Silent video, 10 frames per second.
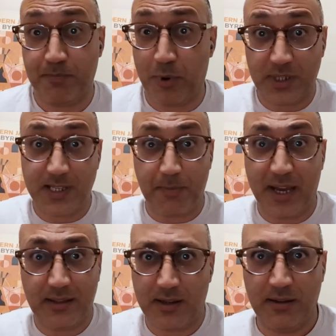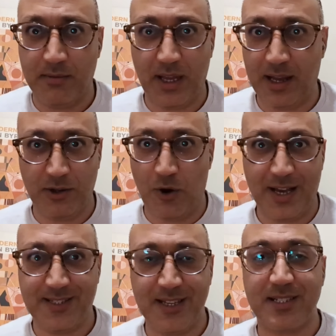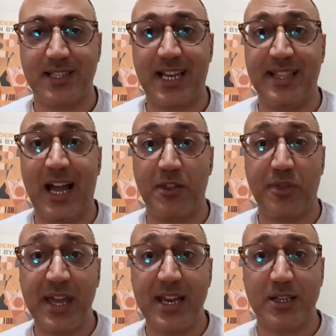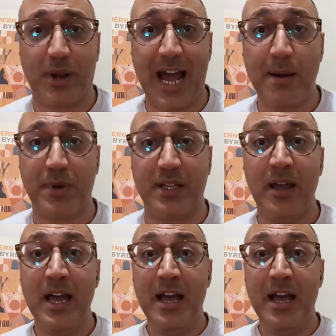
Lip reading: participate in, as citizens. And now the thing is, what happened,